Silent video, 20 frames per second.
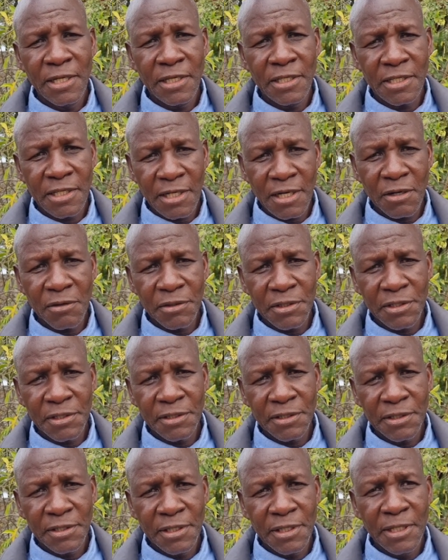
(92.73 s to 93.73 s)
drought.
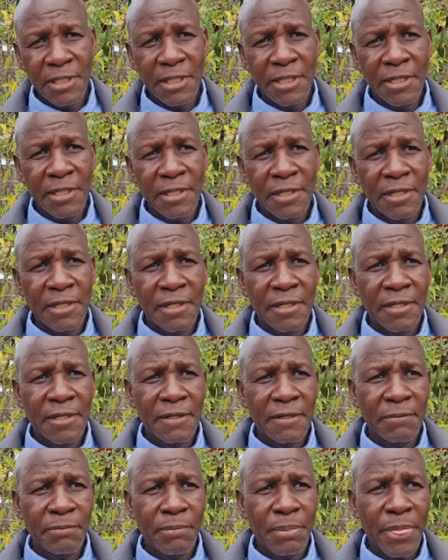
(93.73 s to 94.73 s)

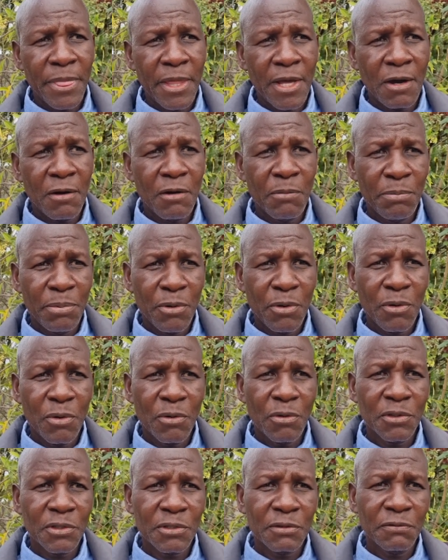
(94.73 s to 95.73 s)
Our
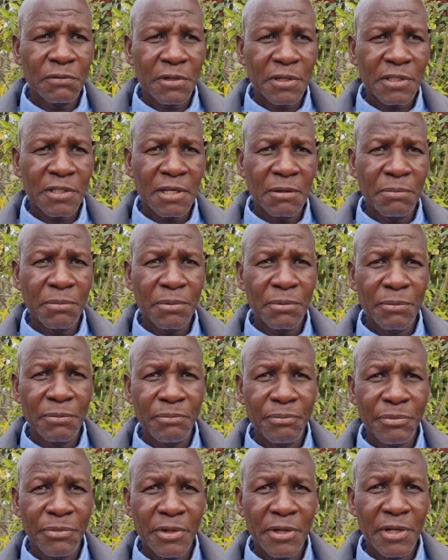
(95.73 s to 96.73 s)
boreholes, for example,